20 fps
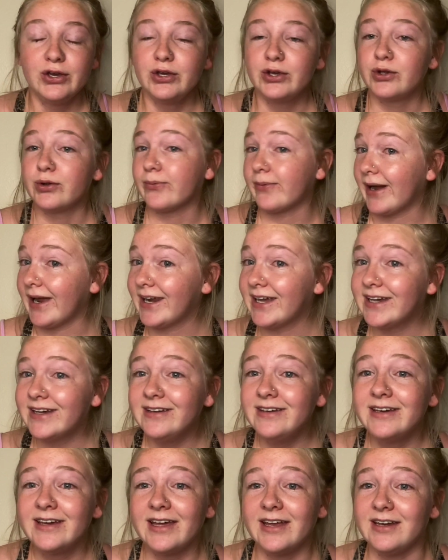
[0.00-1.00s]
Your wedding
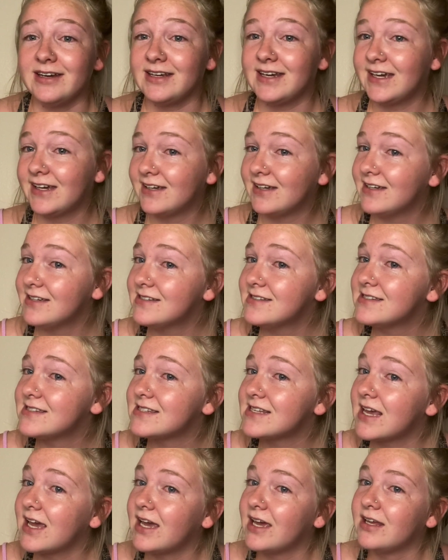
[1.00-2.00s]
and kids
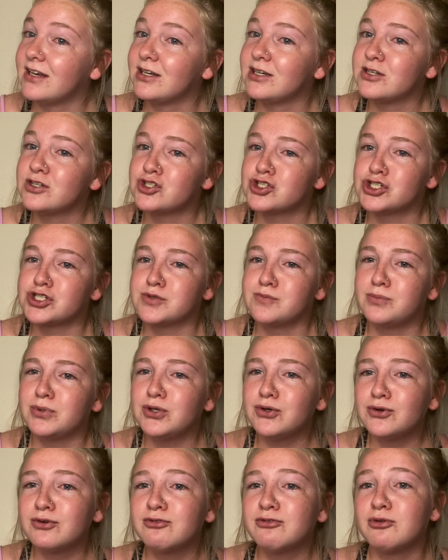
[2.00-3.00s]
and just
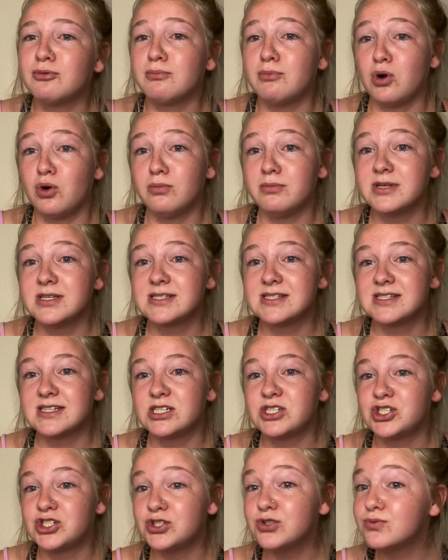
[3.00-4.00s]
beautiful moments
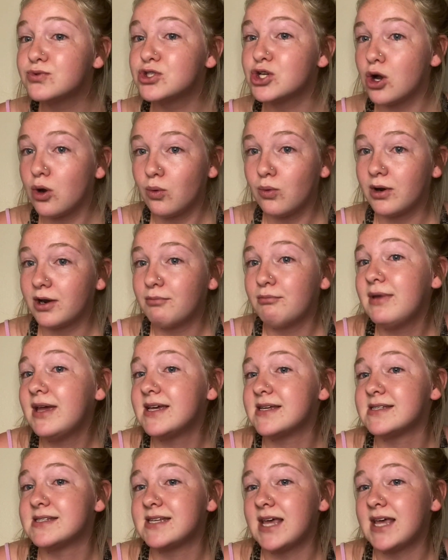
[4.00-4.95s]
that you don't want to miss.